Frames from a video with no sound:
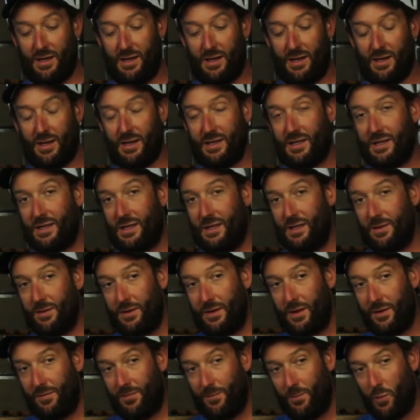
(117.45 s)
it's
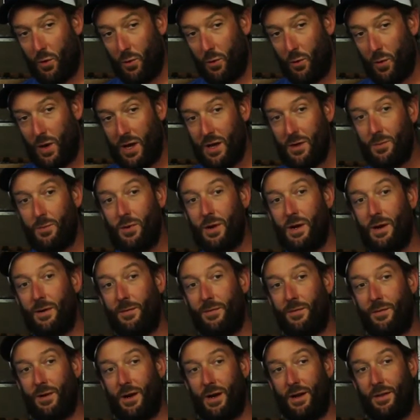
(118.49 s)
the more weight you put
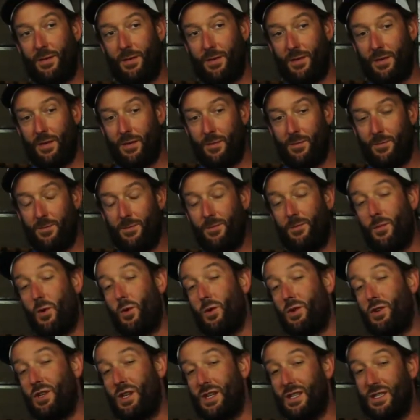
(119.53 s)
up front, the
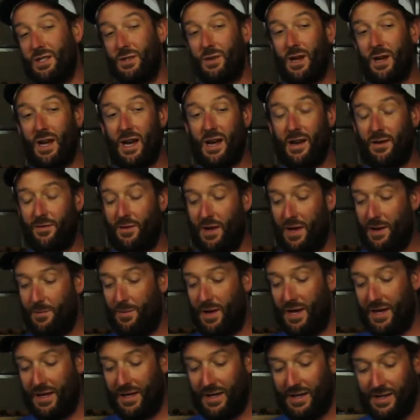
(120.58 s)
more chance you have at
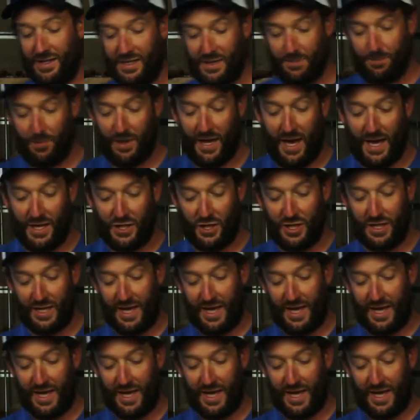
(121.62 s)
making a splashy